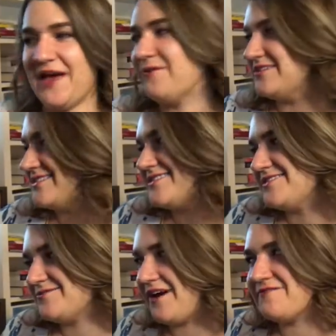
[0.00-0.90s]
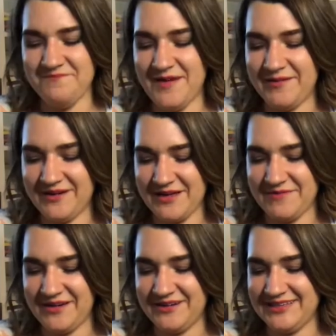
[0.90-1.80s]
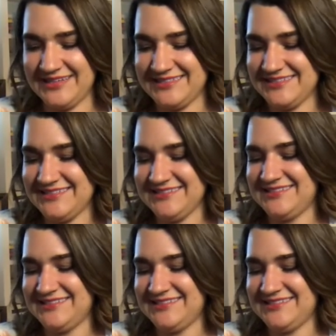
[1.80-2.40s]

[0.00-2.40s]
That was rough. Maybe I'll get better at this.